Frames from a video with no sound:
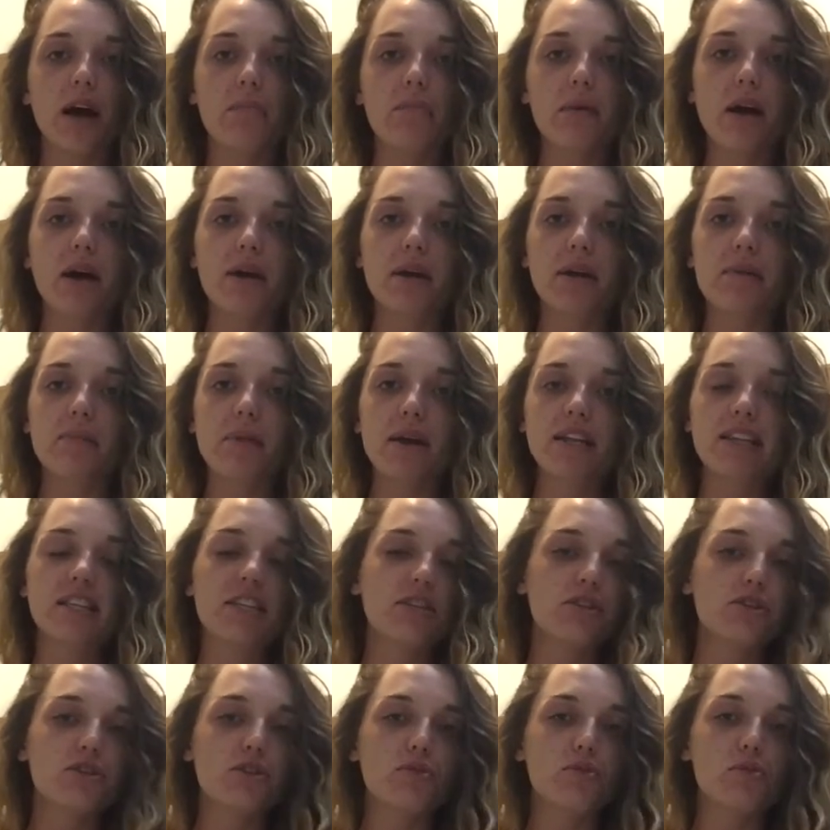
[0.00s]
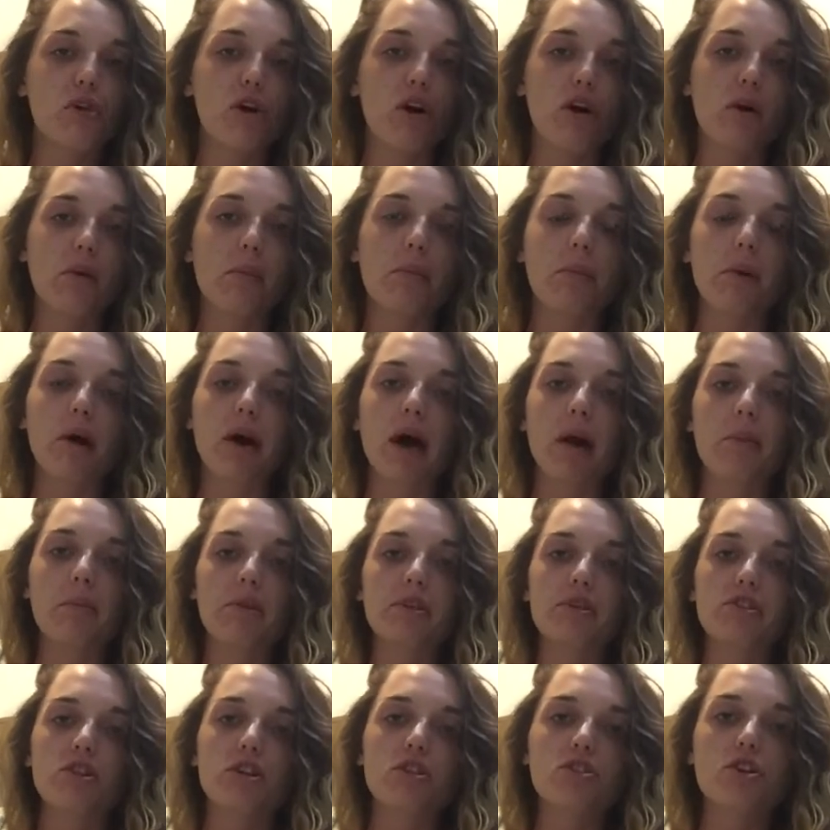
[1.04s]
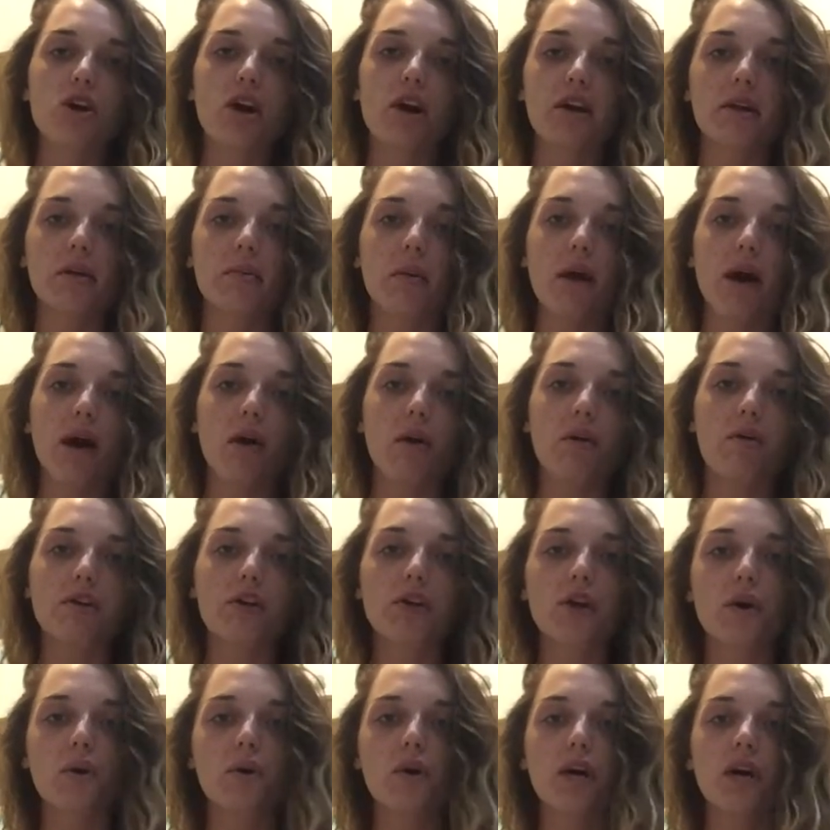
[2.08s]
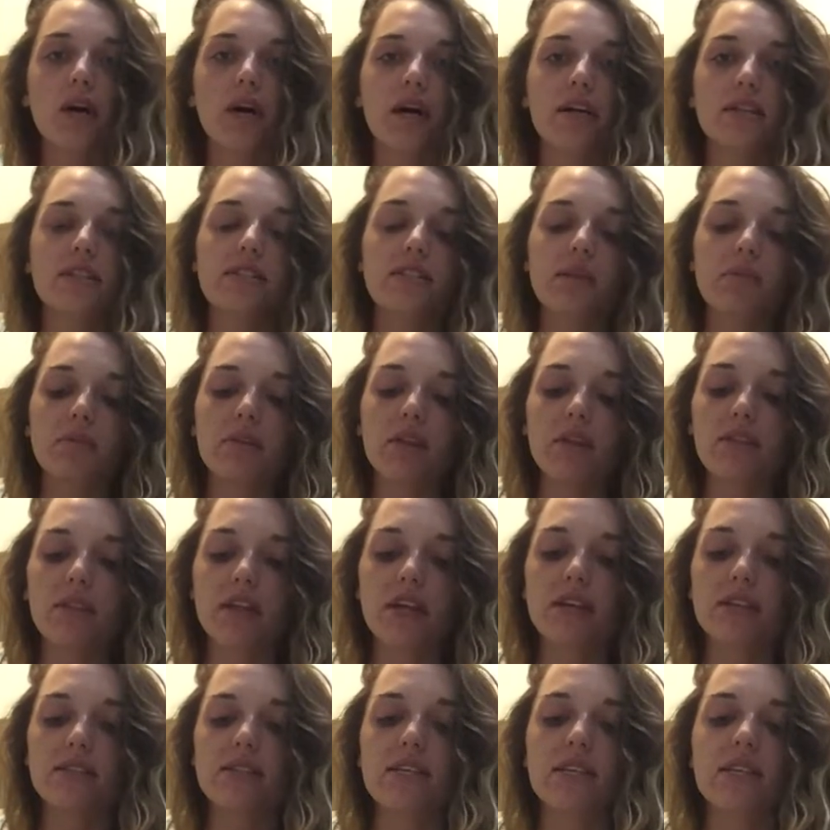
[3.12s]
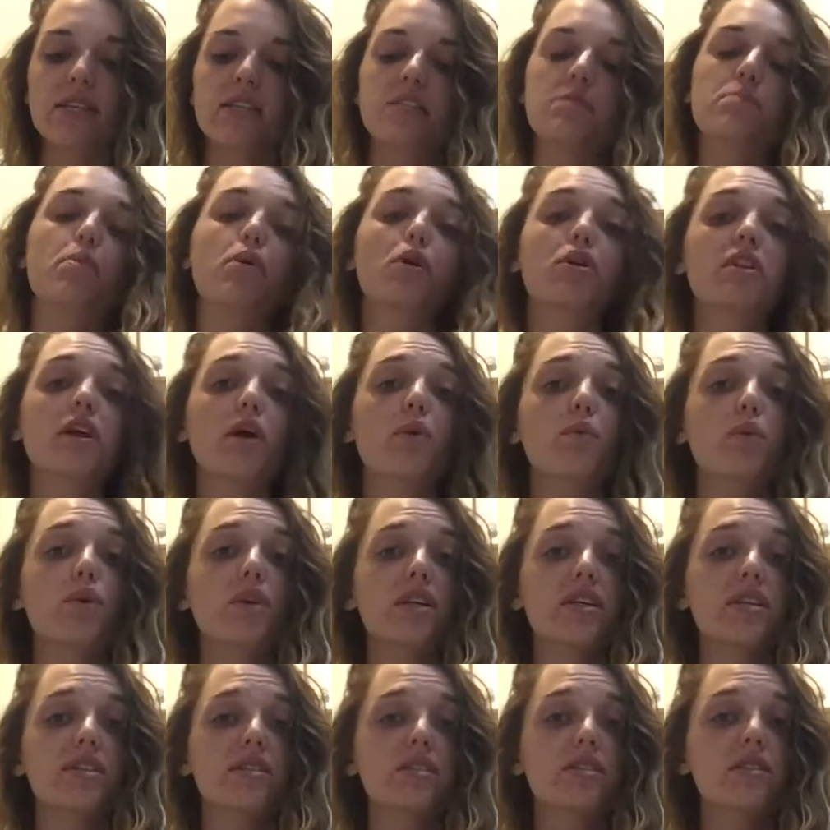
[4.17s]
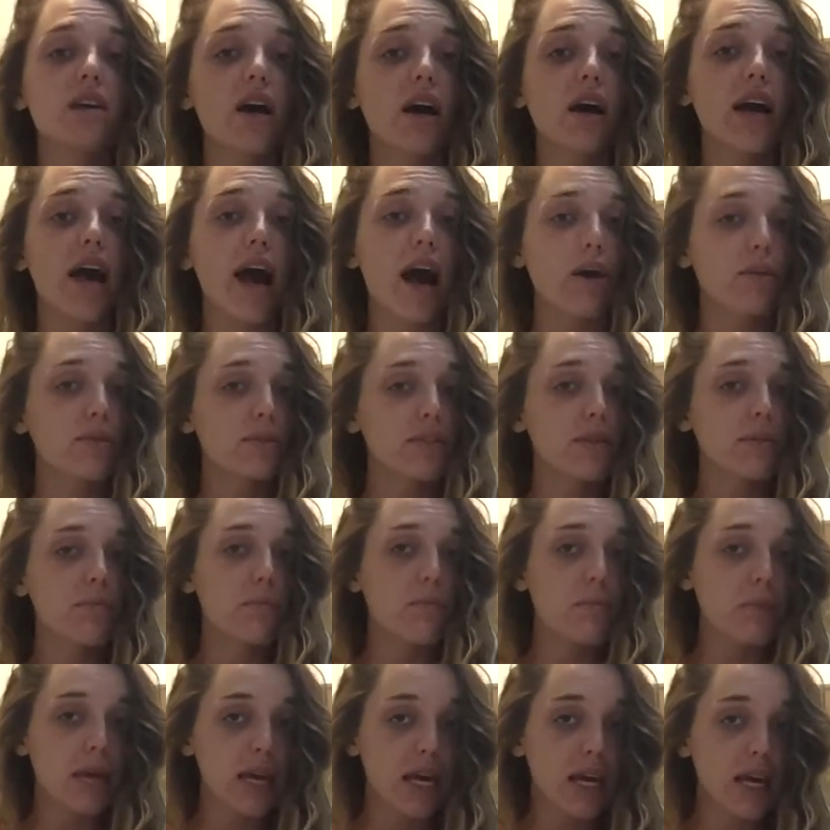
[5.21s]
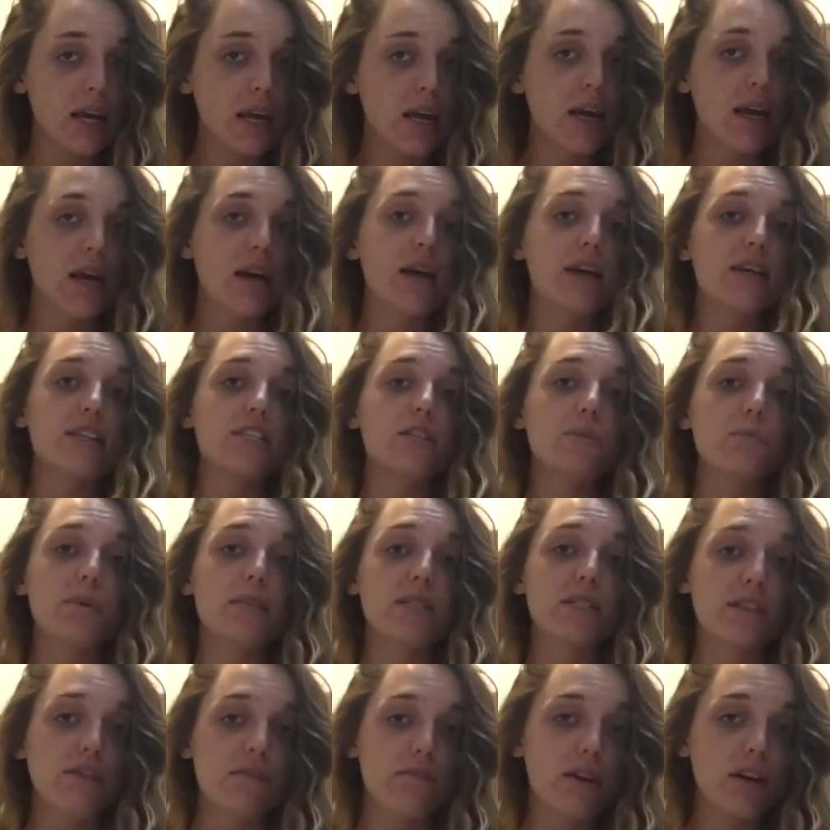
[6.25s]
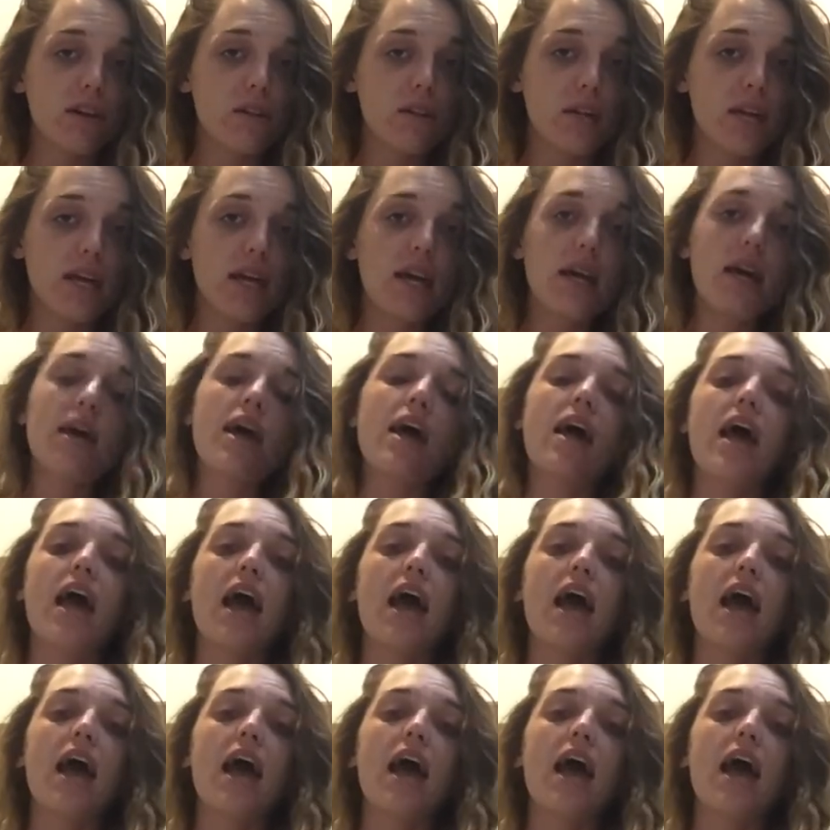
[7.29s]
I'm not going to make this too long, but I'm going to start talking about yoga and some of the things in this book that really stuck out to me specifically.